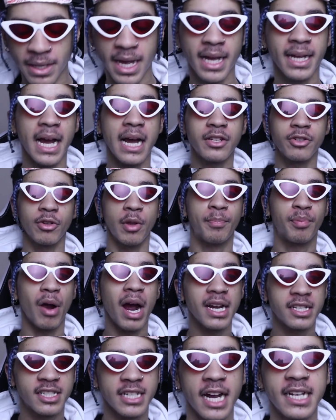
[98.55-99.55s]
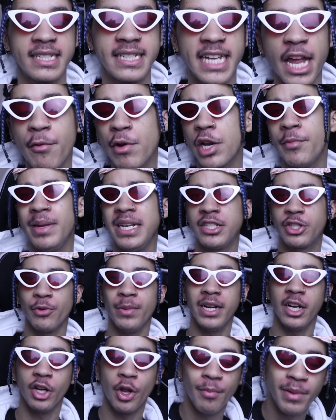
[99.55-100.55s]
But yeah, guys, on the bright side, today we're going to be
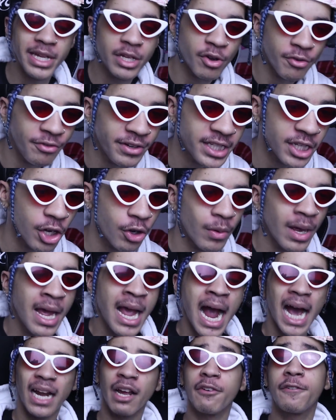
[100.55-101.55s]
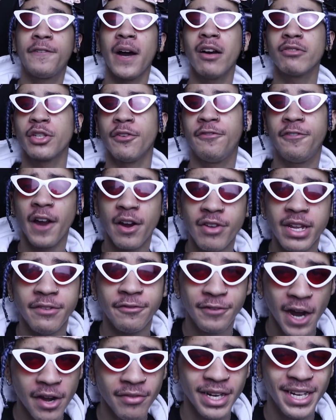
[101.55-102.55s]
doing an Omegle video, and I found a very,
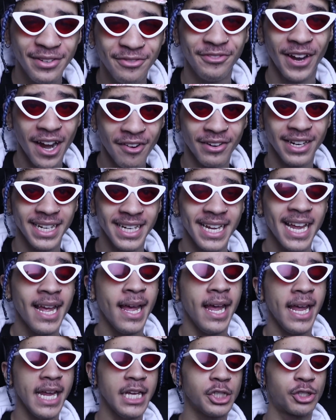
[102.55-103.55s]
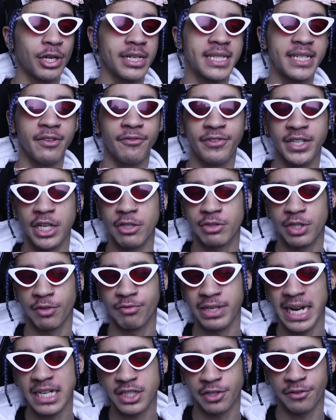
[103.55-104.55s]
very, very interesting video to
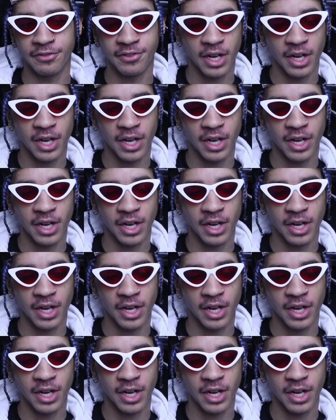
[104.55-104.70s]
react to